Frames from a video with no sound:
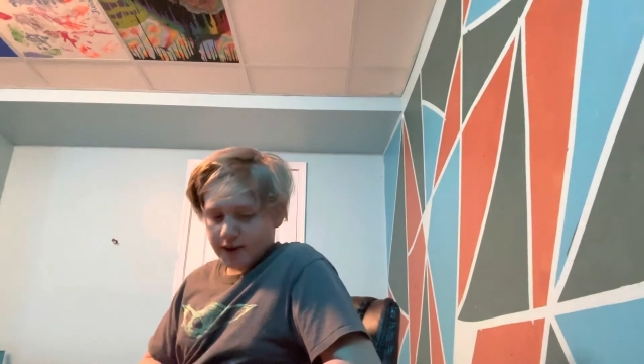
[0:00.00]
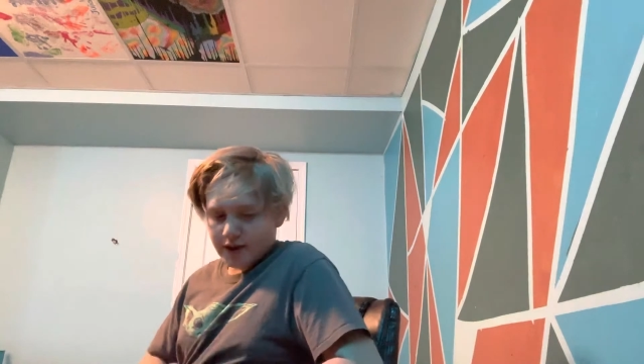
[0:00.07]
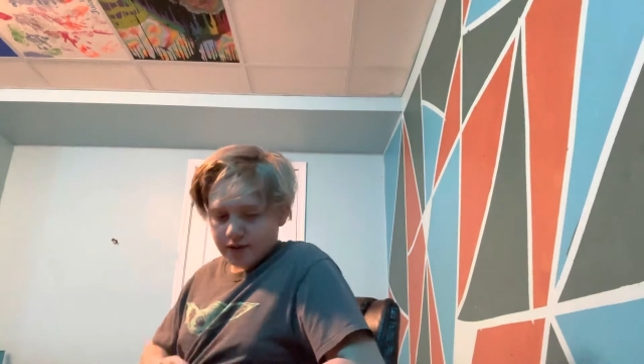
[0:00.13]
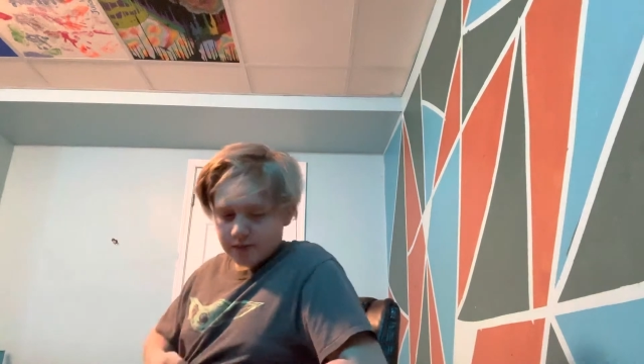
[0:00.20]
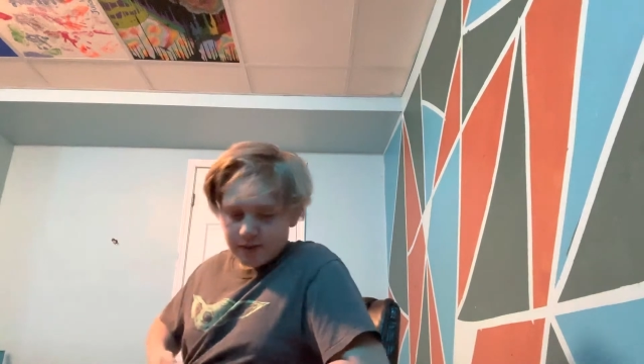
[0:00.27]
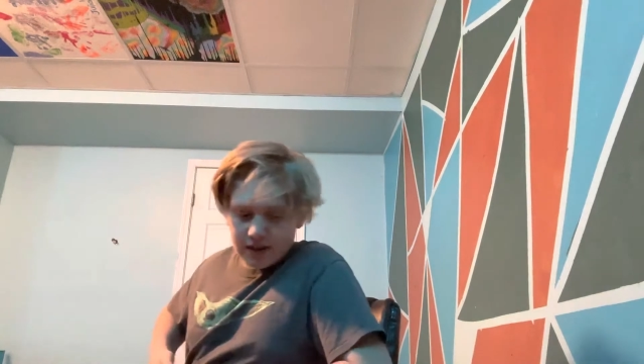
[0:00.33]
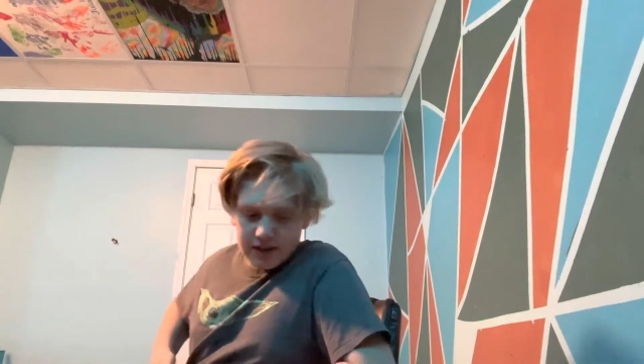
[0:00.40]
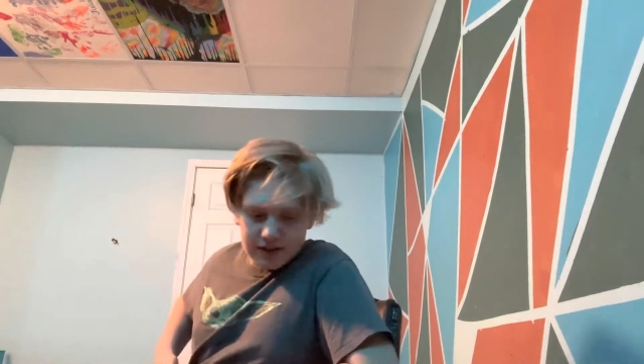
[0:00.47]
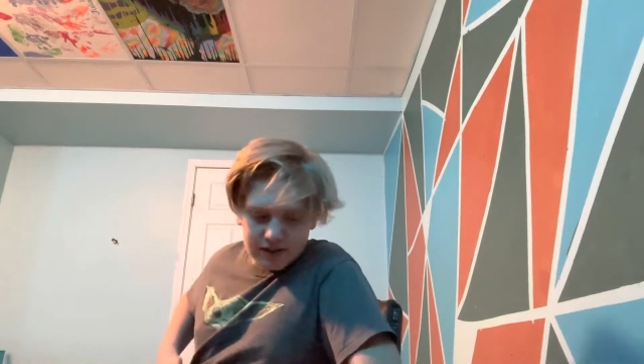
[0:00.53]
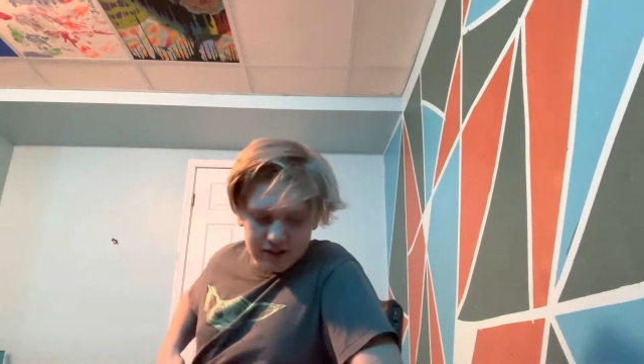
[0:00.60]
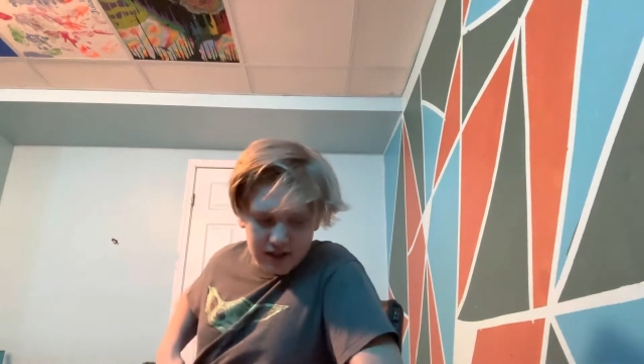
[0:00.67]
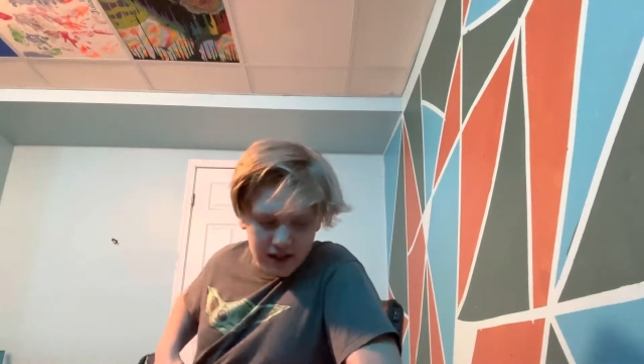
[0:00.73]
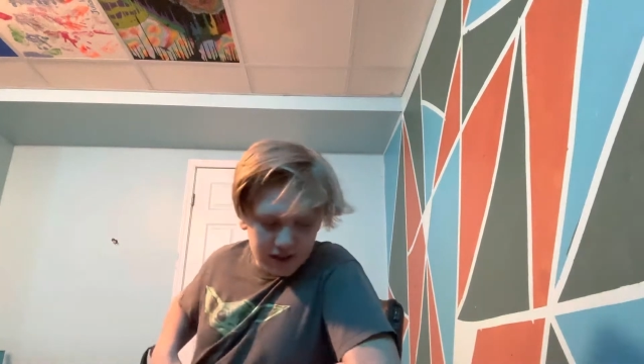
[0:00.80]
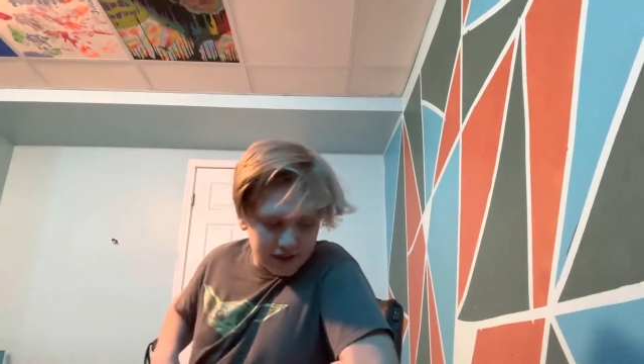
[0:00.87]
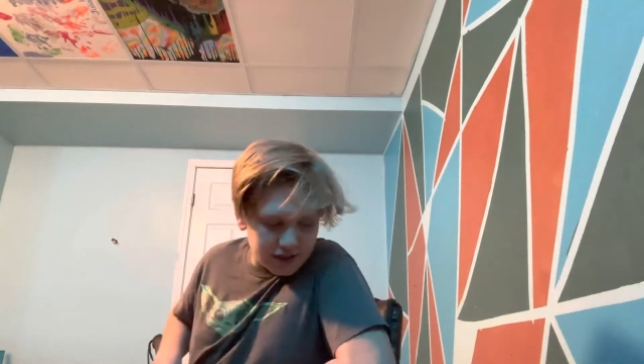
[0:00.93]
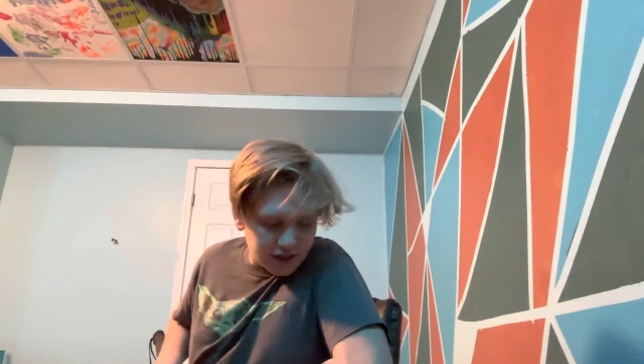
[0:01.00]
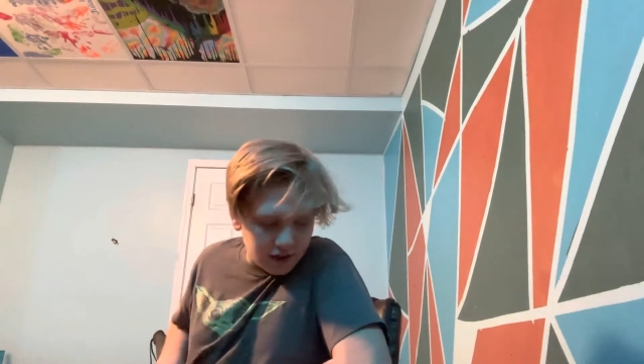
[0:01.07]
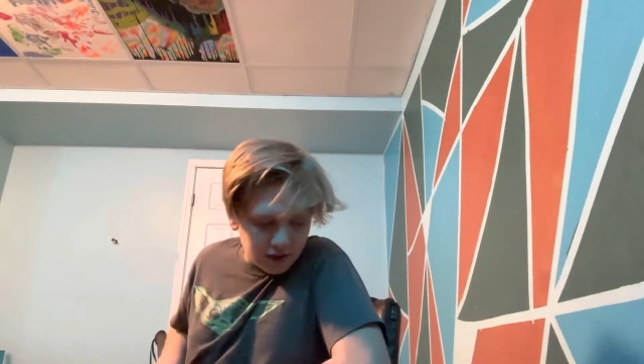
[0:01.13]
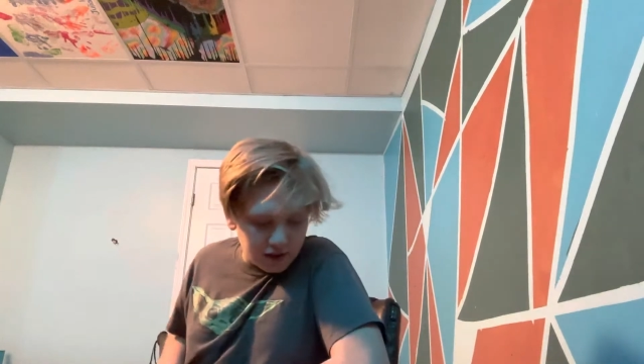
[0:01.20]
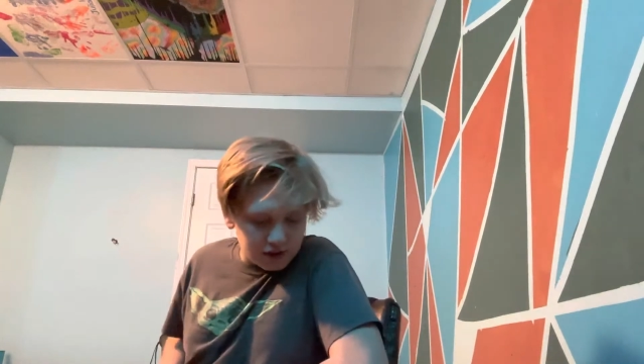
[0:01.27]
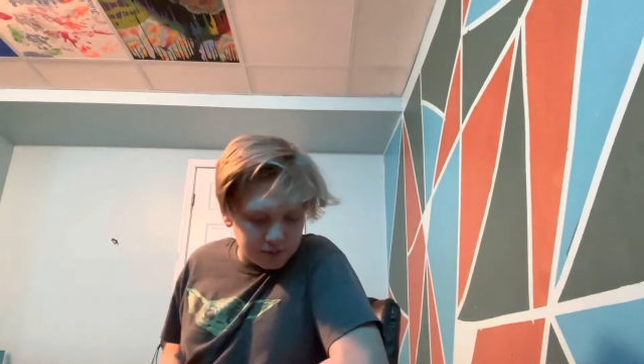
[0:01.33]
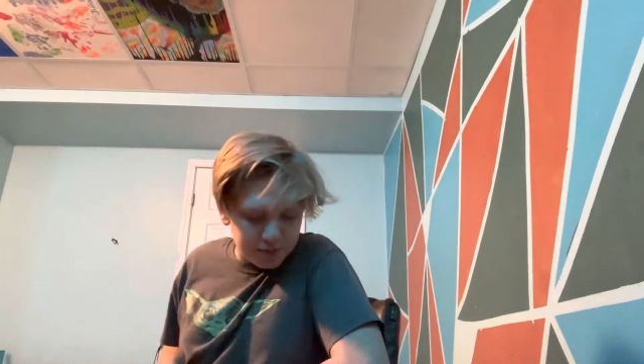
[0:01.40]
otherwise that's
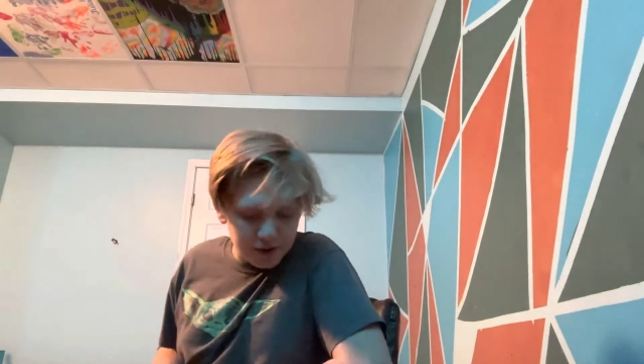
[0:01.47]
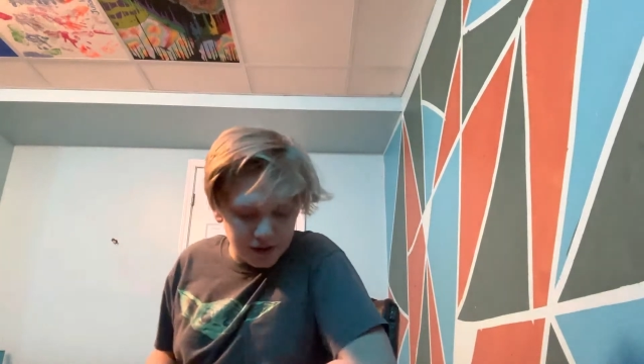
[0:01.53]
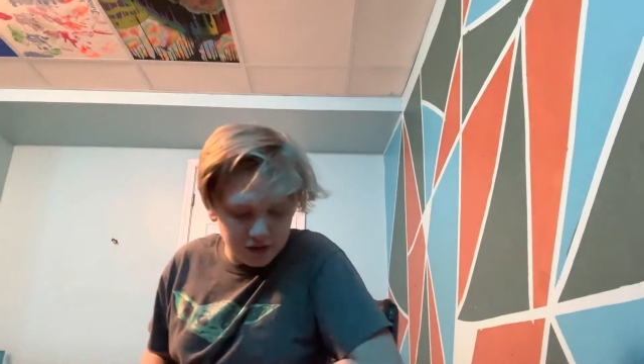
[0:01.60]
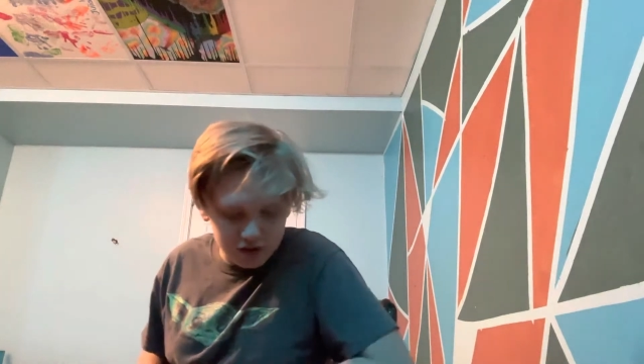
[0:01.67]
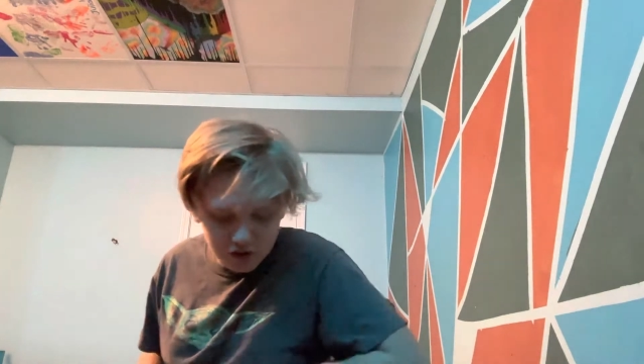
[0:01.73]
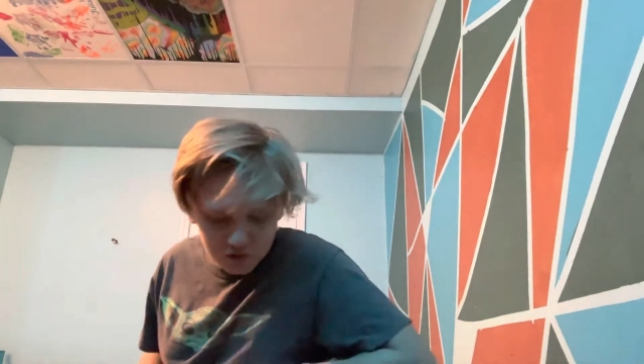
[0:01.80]
all it's been used